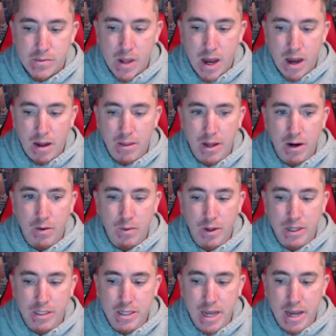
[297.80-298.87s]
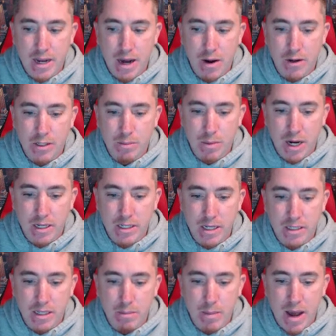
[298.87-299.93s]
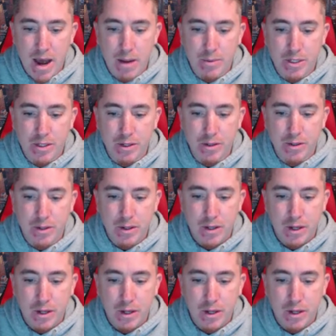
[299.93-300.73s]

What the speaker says: They don't really stand out as much as the maps do.